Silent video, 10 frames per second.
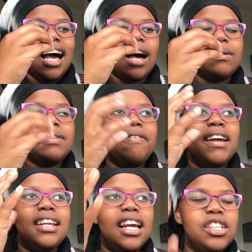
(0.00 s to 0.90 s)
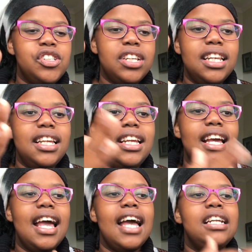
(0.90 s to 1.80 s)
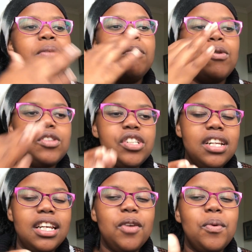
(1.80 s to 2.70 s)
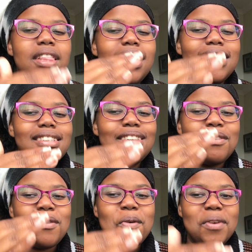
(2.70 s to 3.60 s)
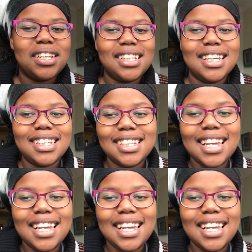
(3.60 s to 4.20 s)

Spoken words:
out financially and emotionally with little or no return.